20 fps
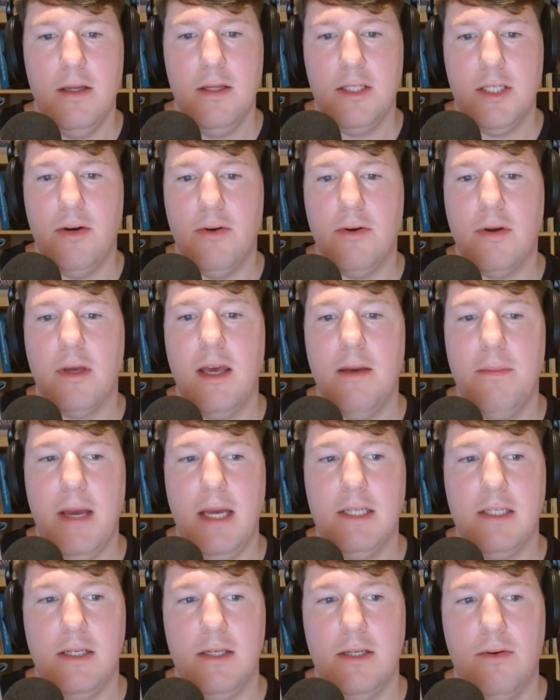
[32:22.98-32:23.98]
So Kim
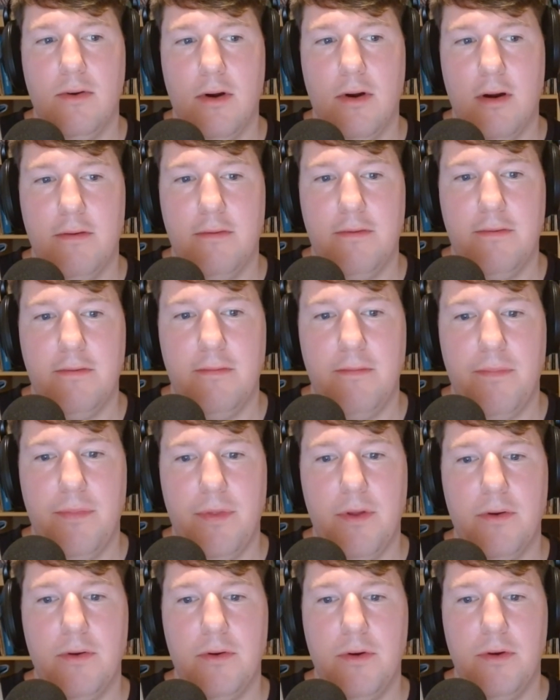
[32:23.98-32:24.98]
Asendorf,
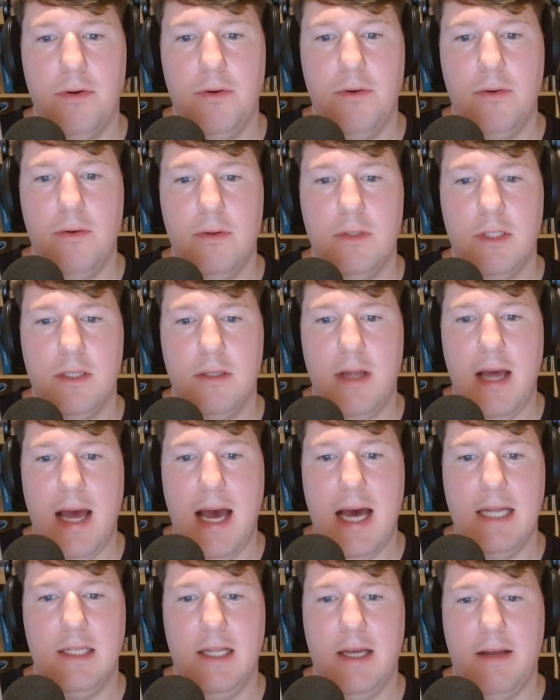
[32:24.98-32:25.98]
who
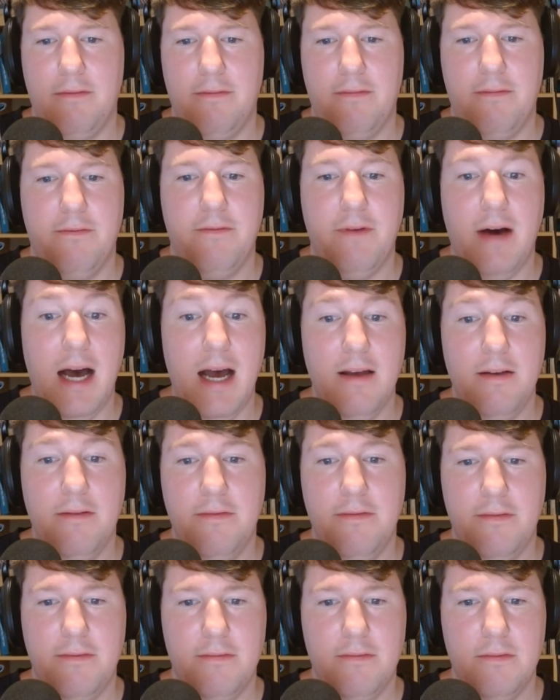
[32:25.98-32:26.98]
has like
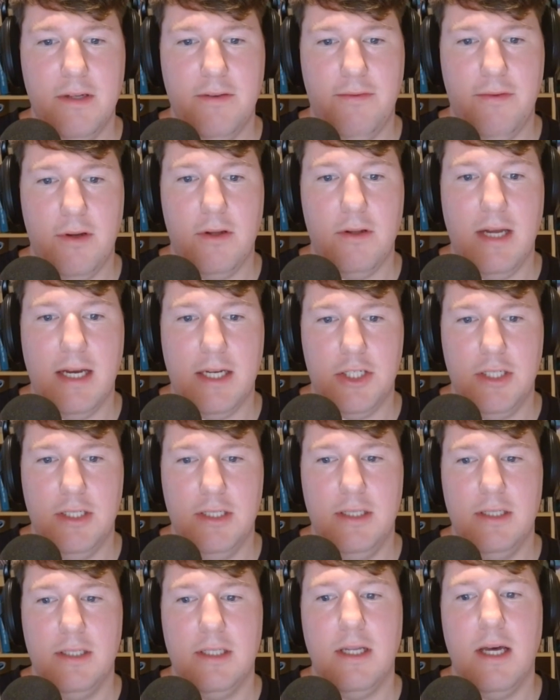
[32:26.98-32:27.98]
5 different
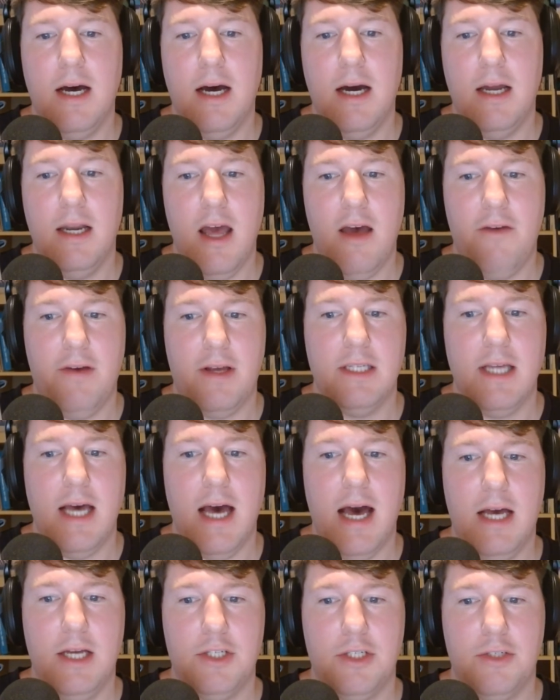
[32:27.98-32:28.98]
collections on
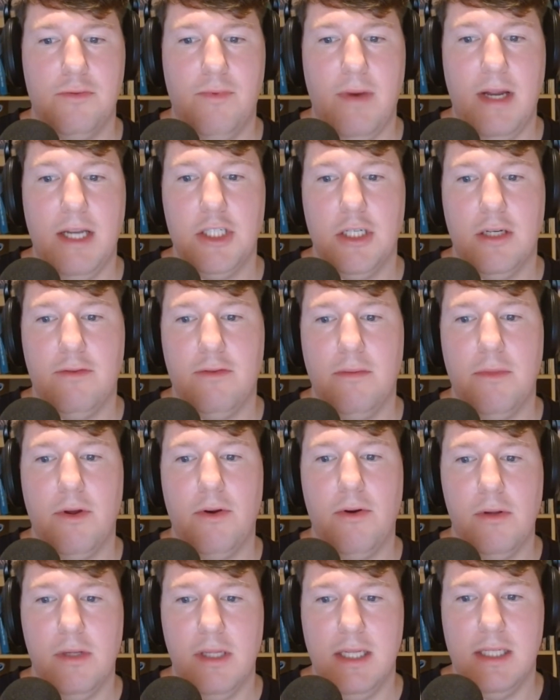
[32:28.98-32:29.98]
fxhash, ranging from
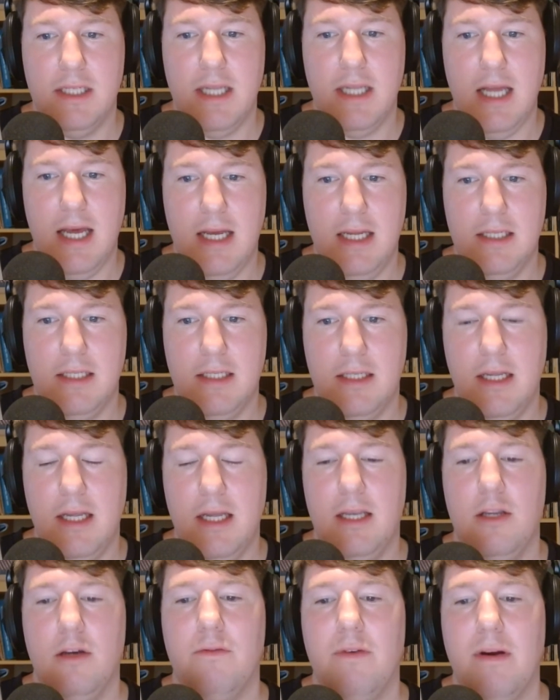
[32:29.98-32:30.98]
the earliest days
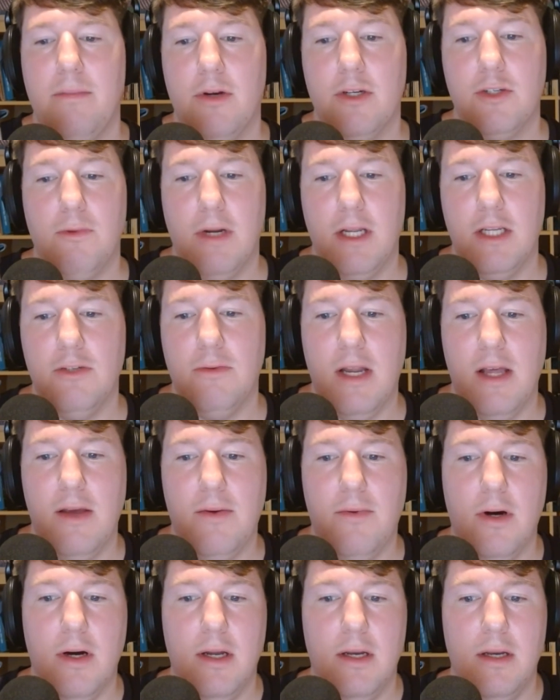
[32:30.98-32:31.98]
in November
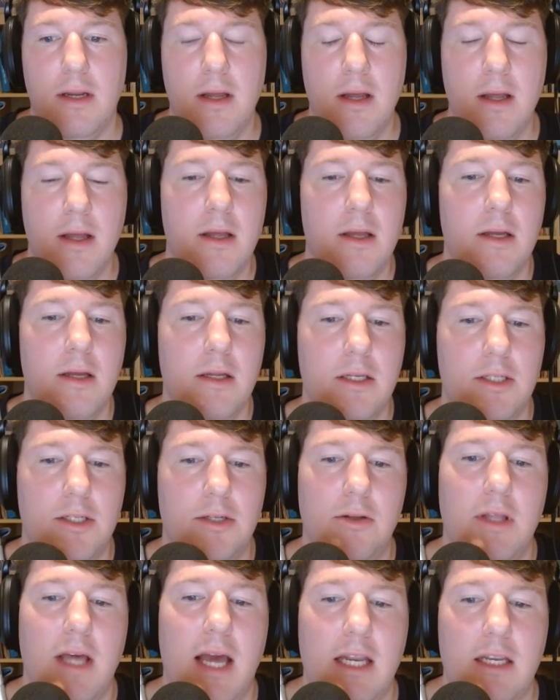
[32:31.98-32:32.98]
2021
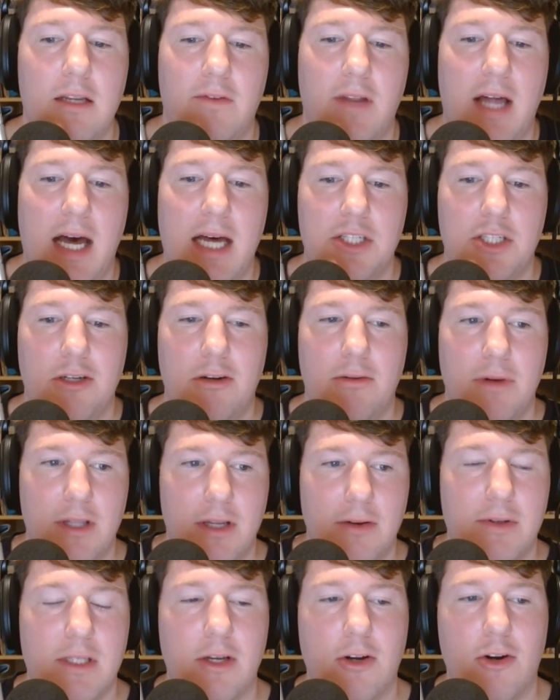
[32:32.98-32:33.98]
to the end of last year when
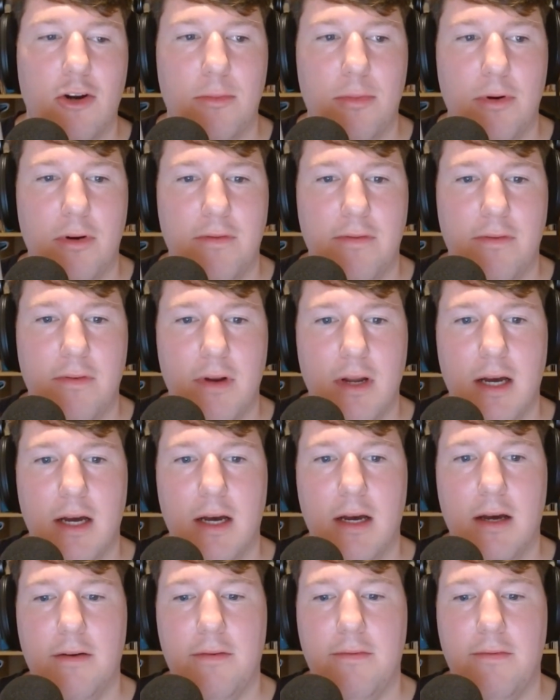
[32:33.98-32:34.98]
there was the Herbert
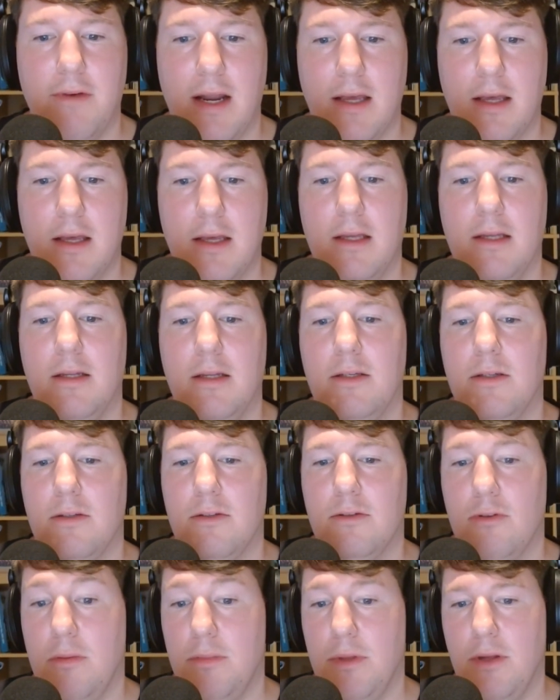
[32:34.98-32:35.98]
Franke
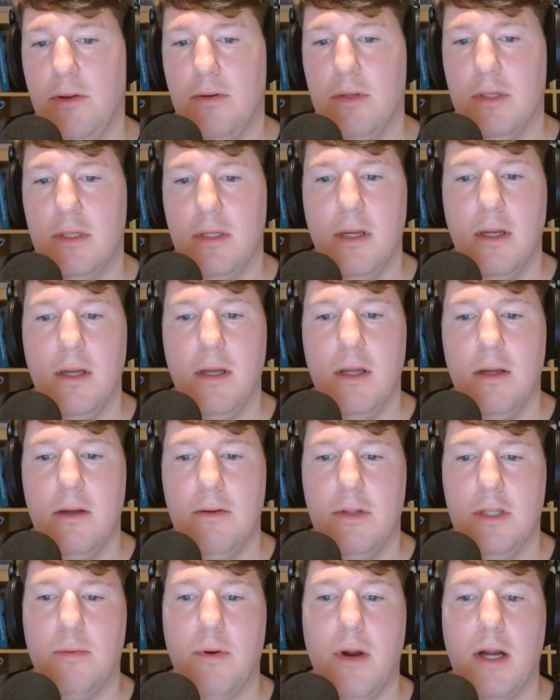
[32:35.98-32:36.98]
tribute,
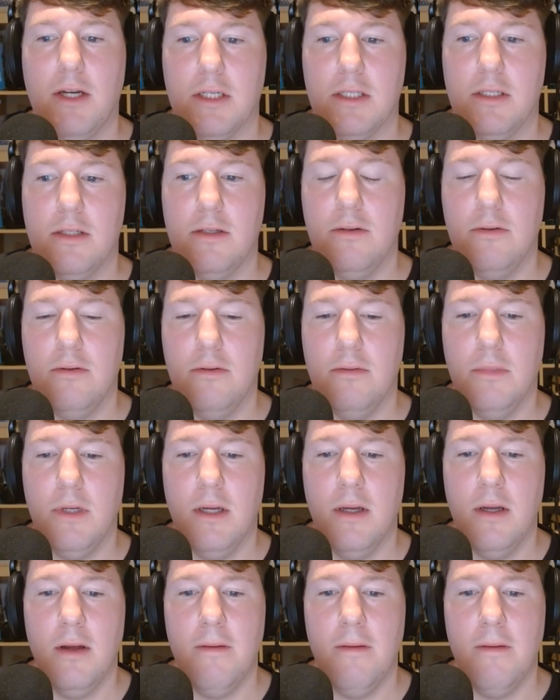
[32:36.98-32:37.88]
this project Zoom.